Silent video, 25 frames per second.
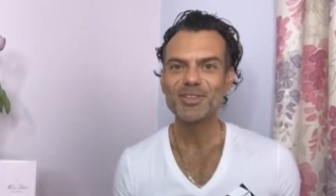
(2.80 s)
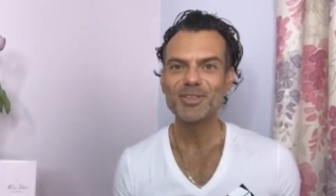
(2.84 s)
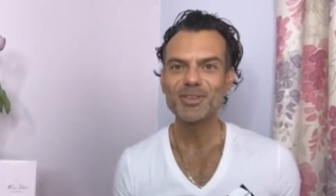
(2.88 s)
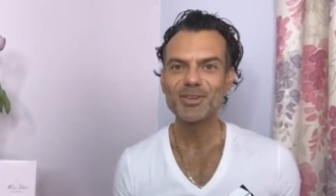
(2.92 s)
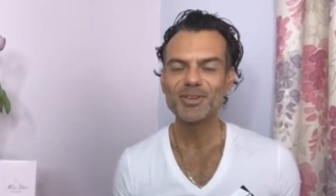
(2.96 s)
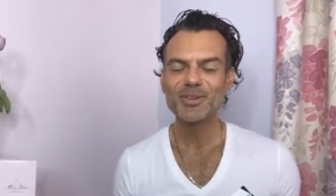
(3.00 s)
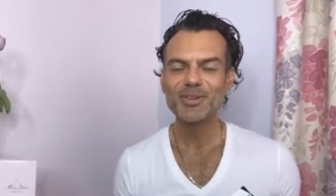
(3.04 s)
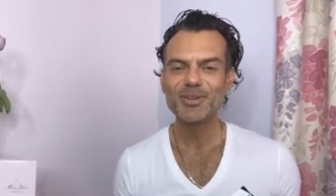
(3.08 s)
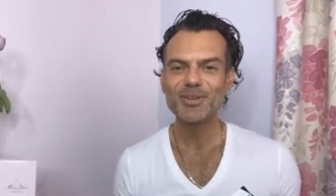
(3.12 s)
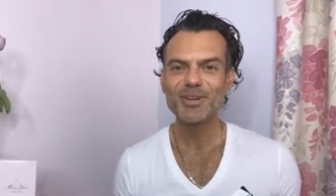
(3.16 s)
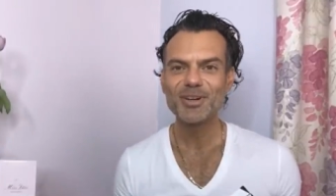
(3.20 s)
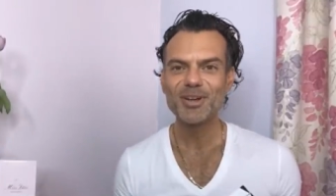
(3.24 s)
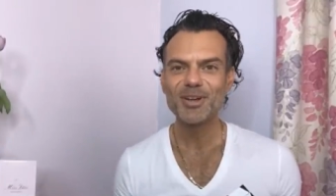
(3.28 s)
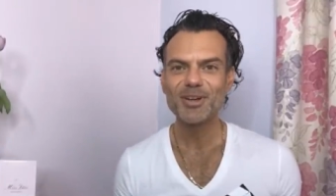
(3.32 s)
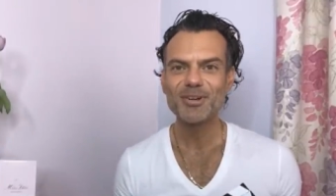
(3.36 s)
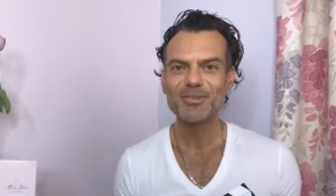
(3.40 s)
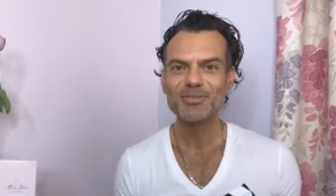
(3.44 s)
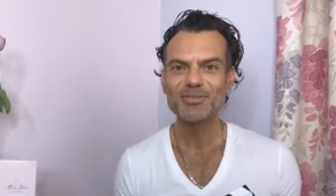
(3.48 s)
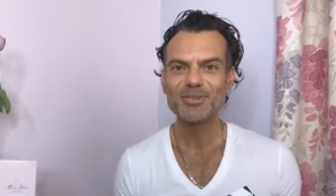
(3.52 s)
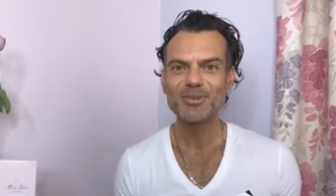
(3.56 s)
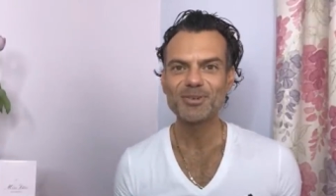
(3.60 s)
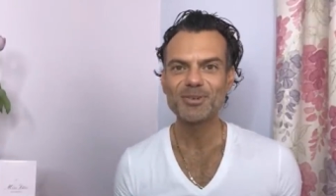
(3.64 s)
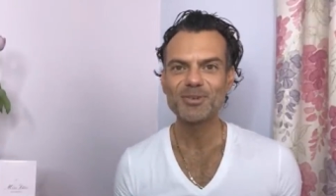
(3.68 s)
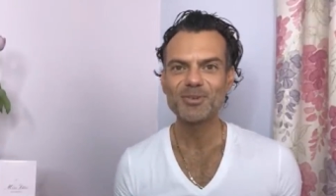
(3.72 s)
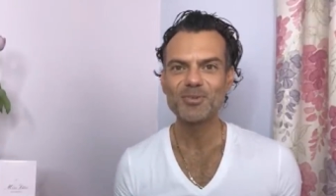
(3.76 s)
Good
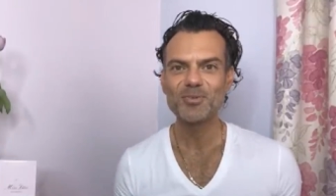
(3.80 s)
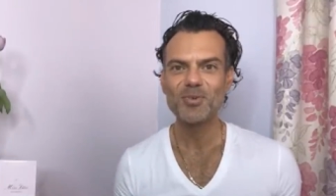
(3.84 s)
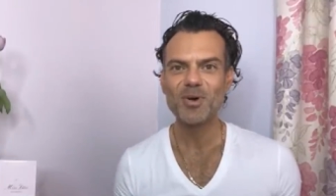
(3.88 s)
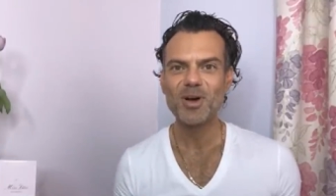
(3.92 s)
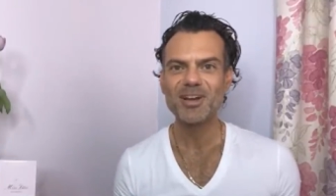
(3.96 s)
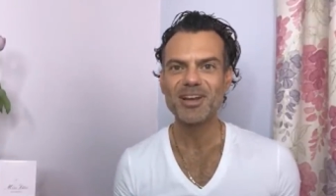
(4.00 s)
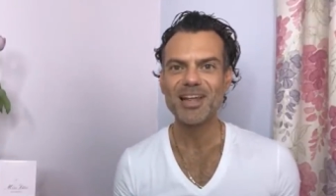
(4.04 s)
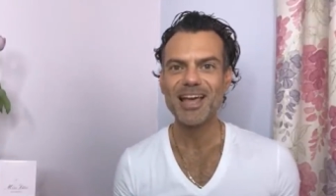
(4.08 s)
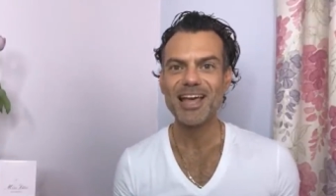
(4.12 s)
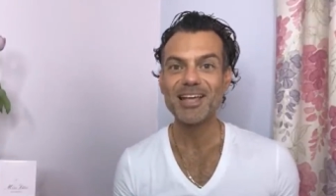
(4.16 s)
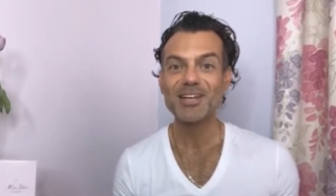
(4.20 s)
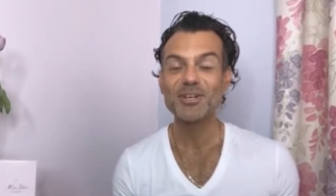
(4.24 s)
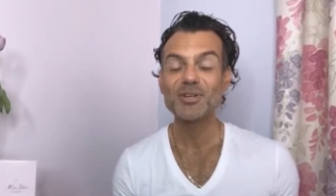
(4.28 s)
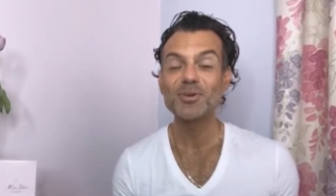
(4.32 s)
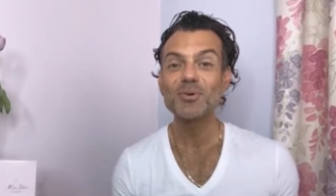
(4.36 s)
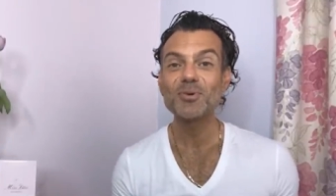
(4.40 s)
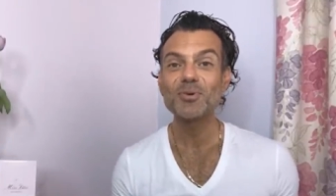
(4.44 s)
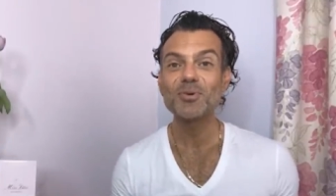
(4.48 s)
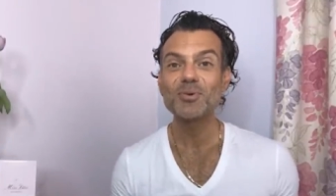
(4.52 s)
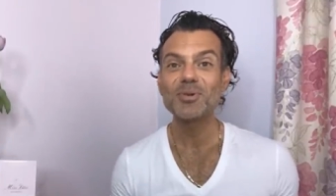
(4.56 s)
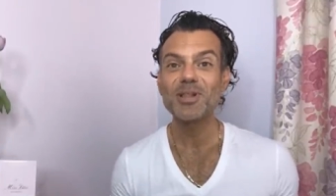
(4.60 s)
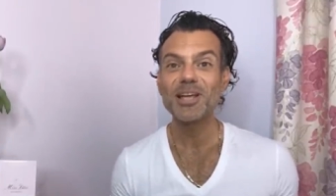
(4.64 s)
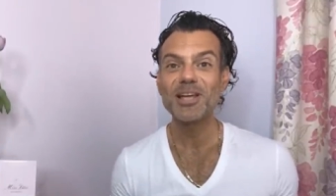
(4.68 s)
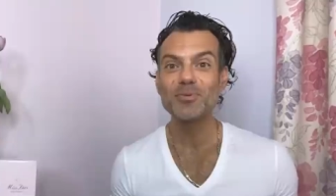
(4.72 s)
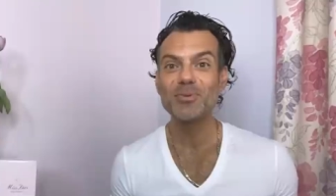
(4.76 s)
afternoon, one and
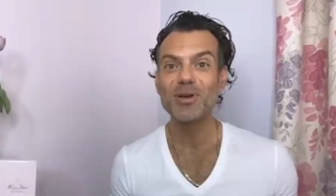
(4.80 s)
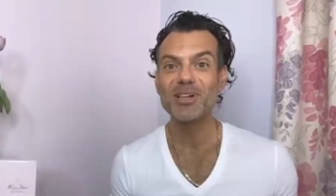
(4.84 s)
all.